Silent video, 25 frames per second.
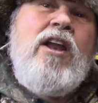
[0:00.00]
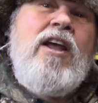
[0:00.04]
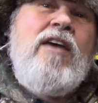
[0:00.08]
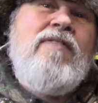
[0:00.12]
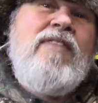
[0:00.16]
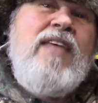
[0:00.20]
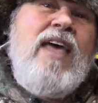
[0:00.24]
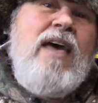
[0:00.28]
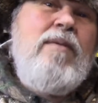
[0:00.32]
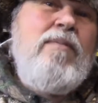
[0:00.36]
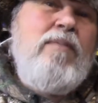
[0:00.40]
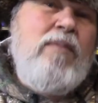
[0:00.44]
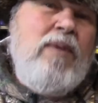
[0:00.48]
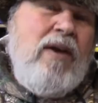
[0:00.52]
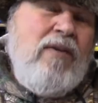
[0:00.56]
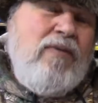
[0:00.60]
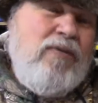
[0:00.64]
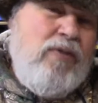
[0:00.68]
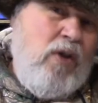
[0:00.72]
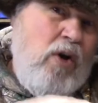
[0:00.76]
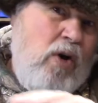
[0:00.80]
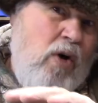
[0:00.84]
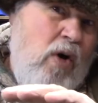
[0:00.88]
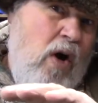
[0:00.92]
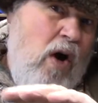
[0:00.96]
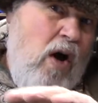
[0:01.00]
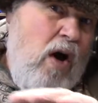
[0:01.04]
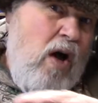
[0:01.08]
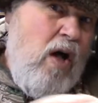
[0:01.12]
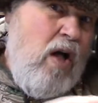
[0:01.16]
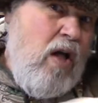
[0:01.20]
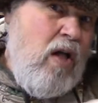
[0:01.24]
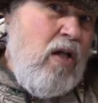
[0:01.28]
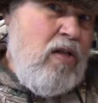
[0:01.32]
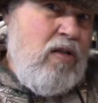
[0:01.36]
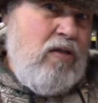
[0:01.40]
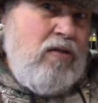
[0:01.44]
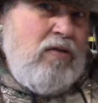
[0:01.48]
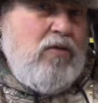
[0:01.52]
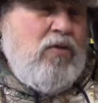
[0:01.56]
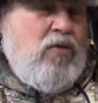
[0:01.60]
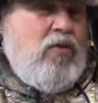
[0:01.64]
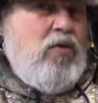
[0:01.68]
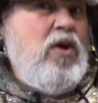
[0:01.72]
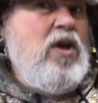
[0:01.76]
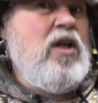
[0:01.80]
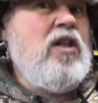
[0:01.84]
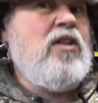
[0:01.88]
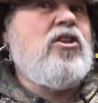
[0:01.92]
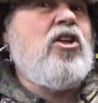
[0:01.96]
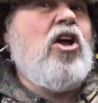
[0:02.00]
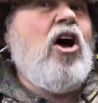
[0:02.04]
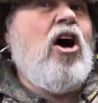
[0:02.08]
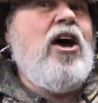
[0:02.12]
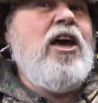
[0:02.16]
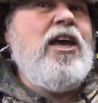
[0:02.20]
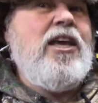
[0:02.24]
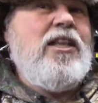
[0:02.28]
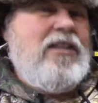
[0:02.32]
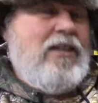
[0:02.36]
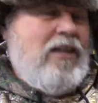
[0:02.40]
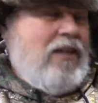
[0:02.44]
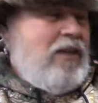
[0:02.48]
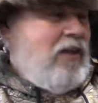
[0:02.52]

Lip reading: of them, if they're all real tight,